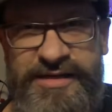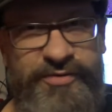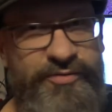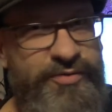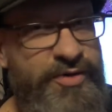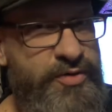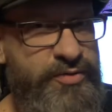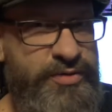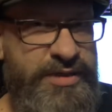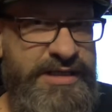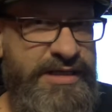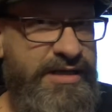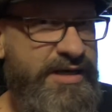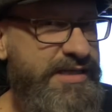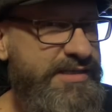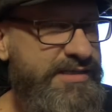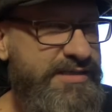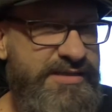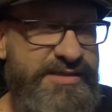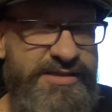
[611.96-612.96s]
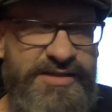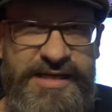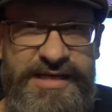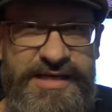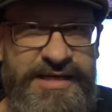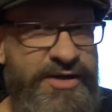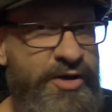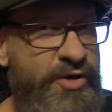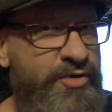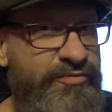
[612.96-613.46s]
a Roli license.
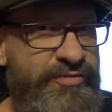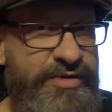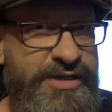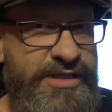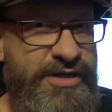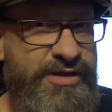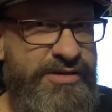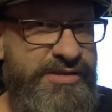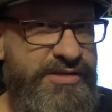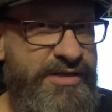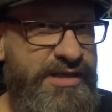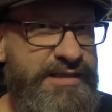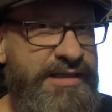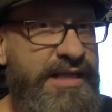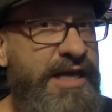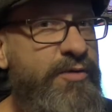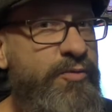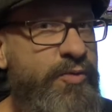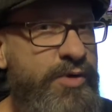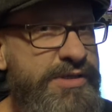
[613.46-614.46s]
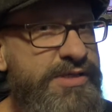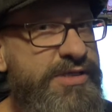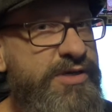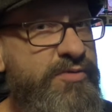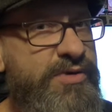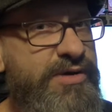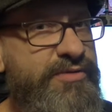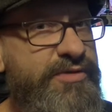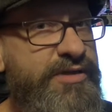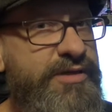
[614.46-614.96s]
No videos like that
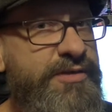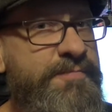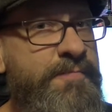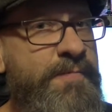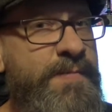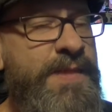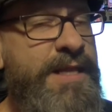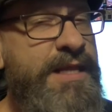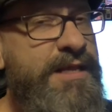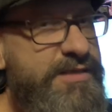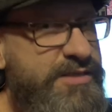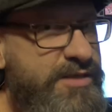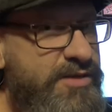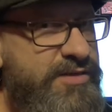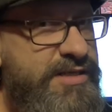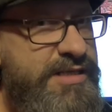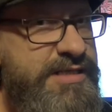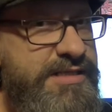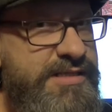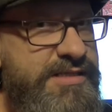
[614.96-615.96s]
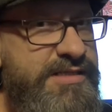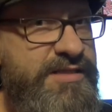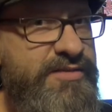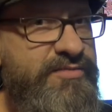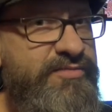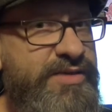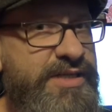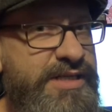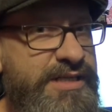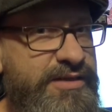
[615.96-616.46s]
whatsoever. So this is the
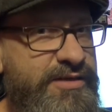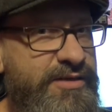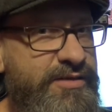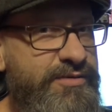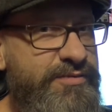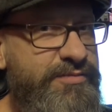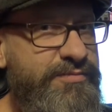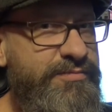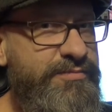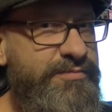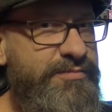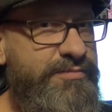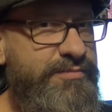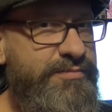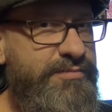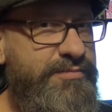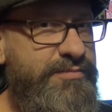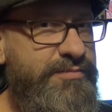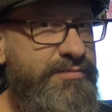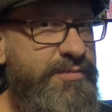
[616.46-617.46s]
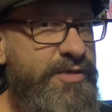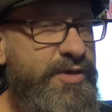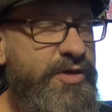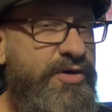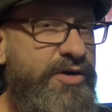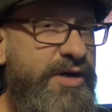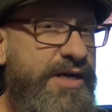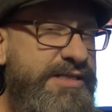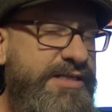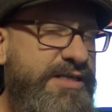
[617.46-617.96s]
video.
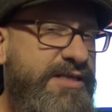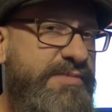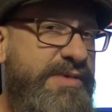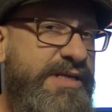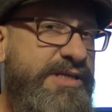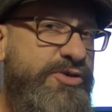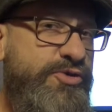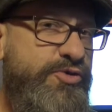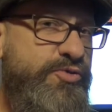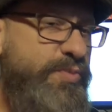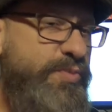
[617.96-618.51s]
Alright, it's going to be in two